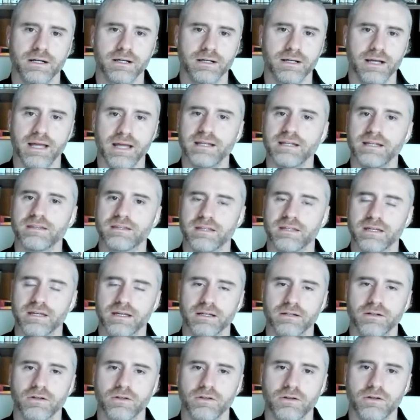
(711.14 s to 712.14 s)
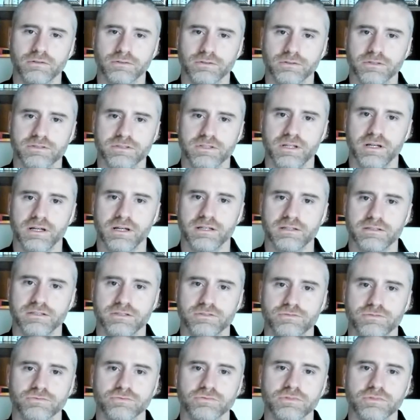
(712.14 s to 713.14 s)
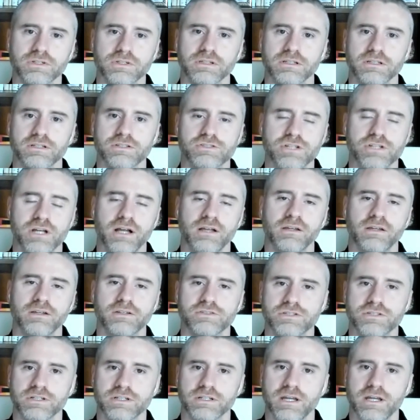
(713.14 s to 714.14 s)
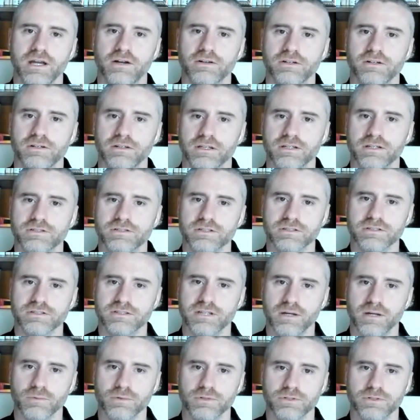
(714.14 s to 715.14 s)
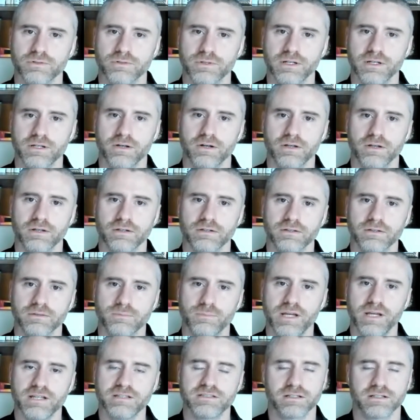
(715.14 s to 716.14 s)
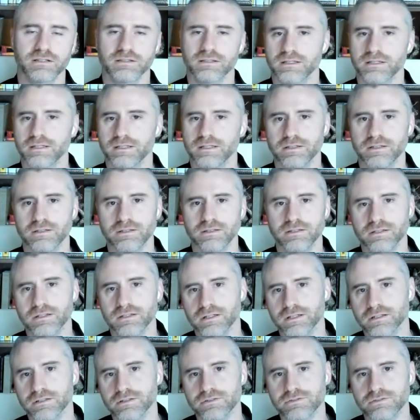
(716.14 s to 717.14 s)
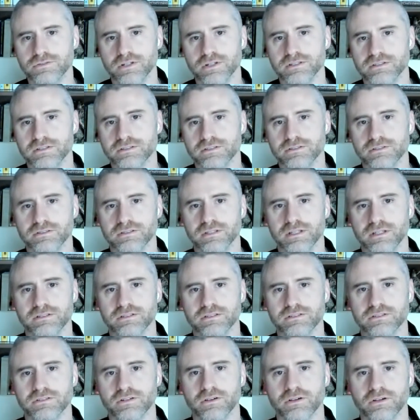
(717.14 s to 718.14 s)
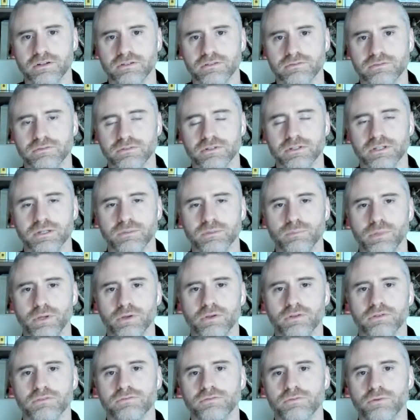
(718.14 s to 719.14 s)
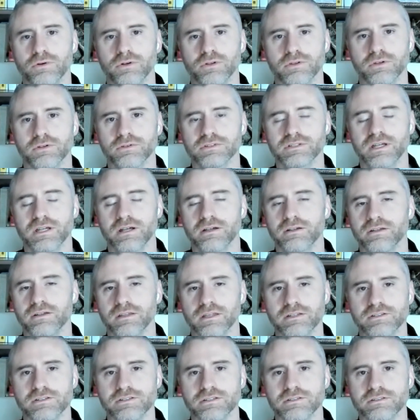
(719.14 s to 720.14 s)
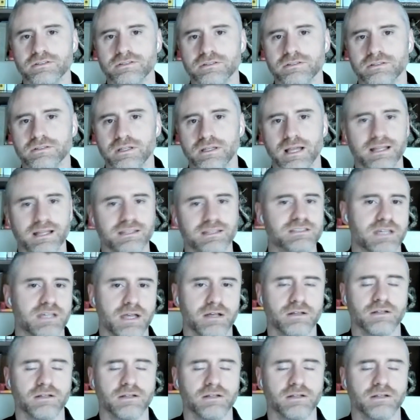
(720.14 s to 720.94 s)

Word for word: uh, anything along those lines, these really challenging calculations that we're doing on basically uh, transistors that just aren't really built for those calculations at